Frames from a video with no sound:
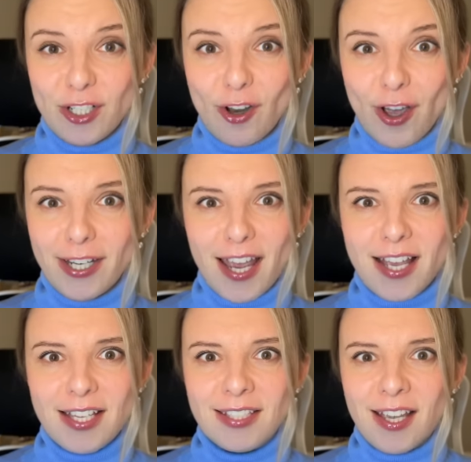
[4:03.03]
not
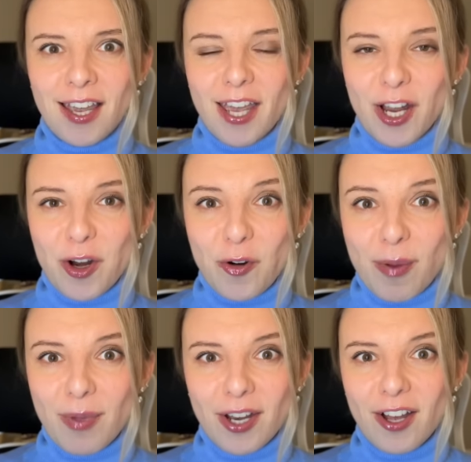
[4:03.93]
as a
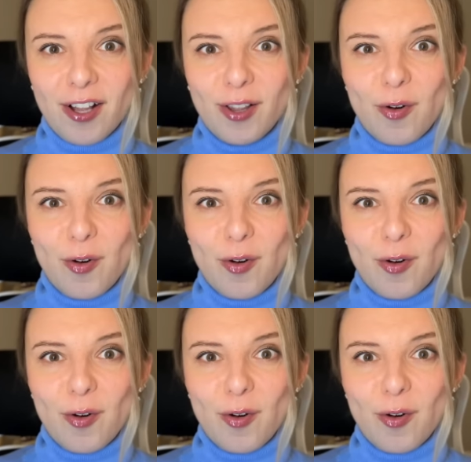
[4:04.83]
criminal